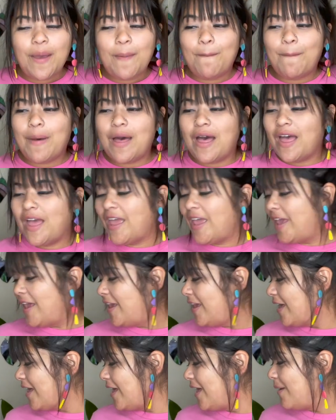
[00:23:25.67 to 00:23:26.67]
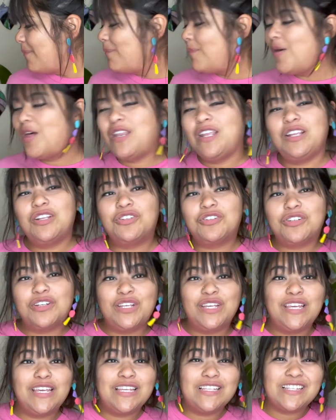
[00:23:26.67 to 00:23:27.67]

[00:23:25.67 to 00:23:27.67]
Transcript: My uh, money tree